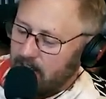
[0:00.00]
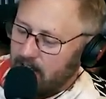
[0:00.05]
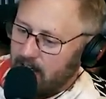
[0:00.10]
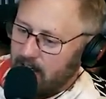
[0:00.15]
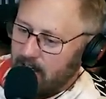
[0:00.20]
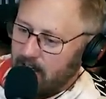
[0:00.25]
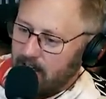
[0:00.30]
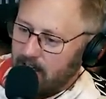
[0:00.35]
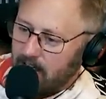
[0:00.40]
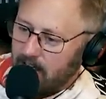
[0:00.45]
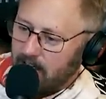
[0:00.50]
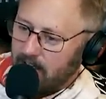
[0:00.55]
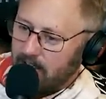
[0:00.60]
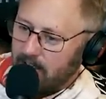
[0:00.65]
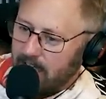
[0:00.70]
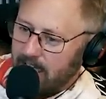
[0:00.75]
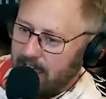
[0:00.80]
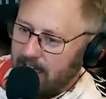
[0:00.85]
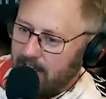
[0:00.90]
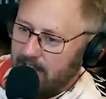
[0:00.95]

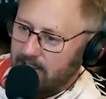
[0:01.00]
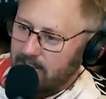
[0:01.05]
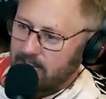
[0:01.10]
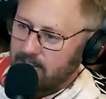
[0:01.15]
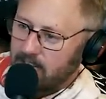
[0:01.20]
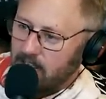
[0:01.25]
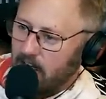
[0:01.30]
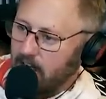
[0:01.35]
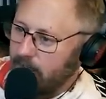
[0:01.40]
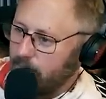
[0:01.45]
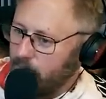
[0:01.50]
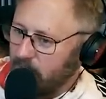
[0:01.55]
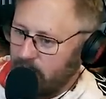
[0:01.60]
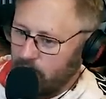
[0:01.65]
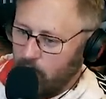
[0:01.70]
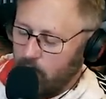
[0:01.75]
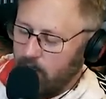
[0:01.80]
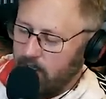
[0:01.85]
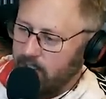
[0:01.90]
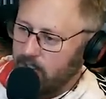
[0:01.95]
and
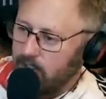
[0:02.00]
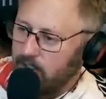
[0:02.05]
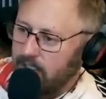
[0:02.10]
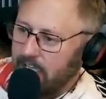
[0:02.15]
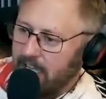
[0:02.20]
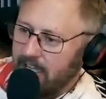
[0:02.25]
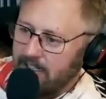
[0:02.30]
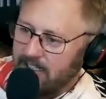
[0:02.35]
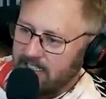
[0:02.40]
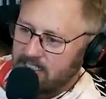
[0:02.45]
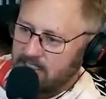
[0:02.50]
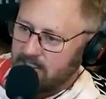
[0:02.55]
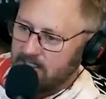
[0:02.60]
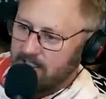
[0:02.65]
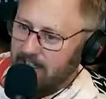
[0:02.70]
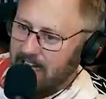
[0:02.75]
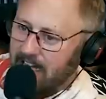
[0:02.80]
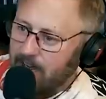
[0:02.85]
with oil, and it's.